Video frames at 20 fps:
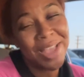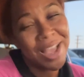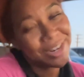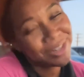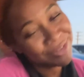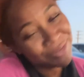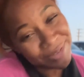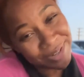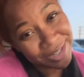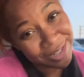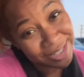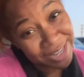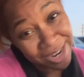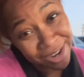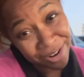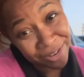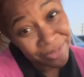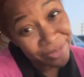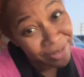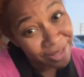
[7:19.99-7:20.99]
I just wanted to sign
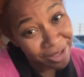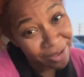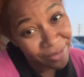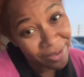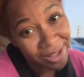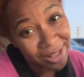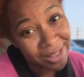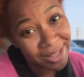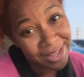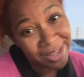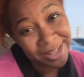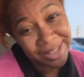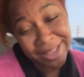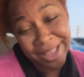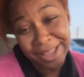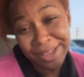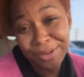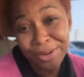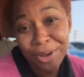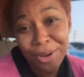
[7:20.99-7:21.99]
off really quickly and
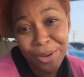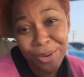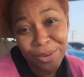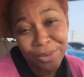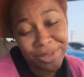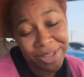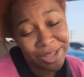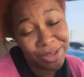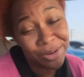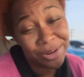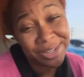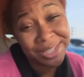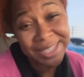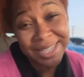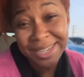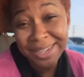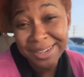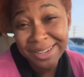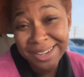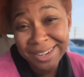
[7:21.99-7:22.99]
let you know that you're
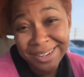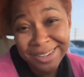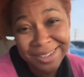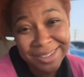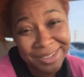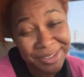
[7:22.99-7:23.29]
seen,